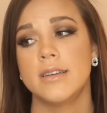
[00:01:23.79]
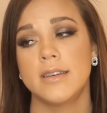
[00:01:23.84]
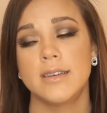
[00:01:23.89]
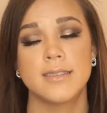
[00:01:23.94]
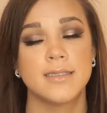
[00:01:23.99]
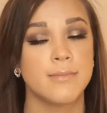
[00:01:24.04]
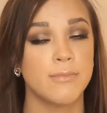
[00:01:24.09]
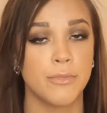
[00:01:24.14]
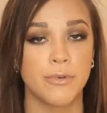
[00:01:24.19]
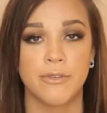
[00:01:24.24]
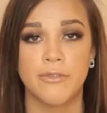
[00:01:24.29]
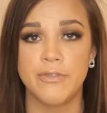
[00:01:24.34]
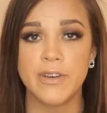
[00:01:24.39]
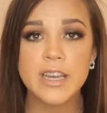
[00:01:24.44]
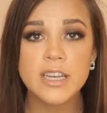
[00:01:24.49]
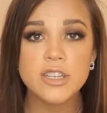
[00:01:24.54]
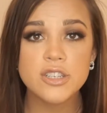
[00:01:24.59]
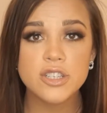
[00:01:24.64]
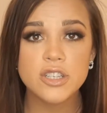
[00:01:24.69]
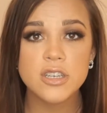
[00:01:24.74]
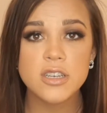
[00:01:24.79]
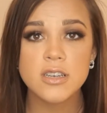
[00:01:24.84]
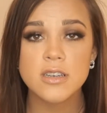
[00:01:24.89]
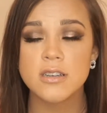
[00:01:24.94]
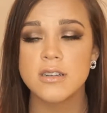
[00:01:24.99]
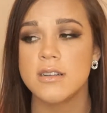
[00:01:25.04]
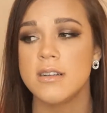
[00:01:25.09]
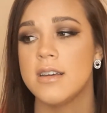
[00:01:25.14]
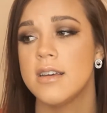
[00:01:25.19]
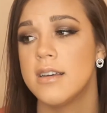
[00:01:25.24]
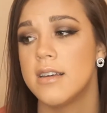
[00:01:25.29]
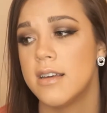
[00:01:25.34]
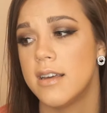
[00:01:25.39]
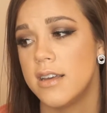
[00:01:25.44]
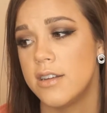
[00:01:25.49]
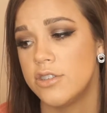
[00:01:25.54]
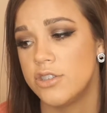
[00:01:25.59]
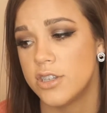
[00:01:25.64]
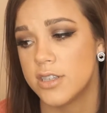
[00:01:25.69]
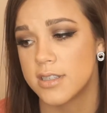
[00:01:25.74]
get some motivation,
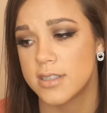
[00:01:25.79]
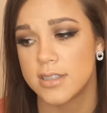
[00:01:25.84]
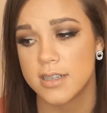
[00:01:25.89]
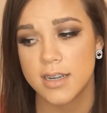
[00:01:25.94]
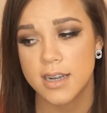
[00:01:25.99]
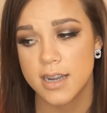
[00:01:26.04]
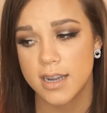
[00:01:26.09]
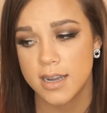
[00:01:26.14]
and just